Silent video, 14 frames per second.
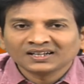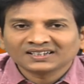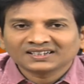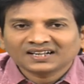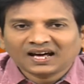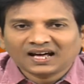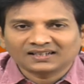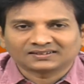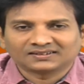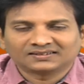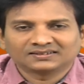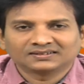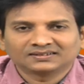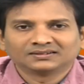tasks,
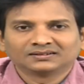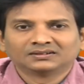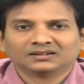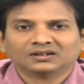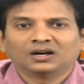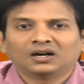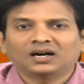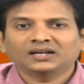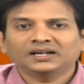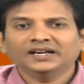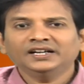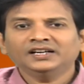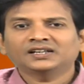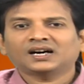
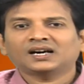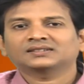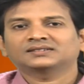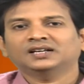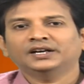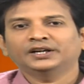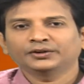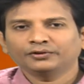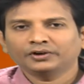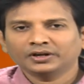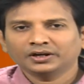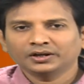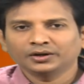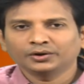again tasks are
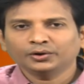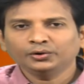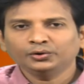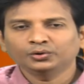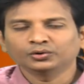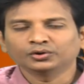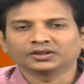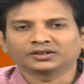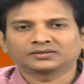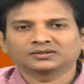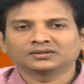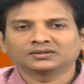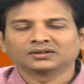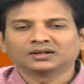divided into units.
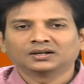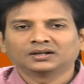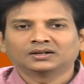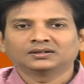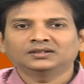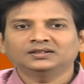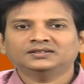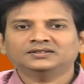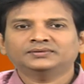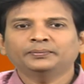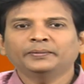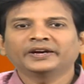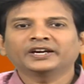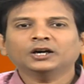This
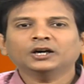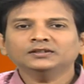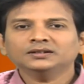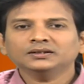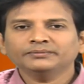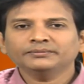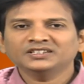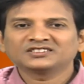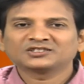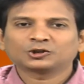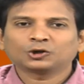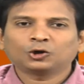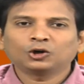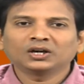mechanism is
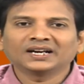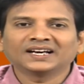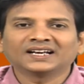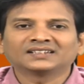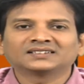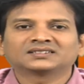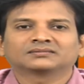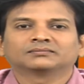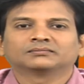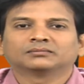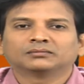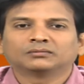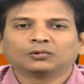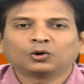called as
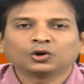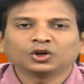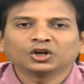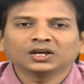modular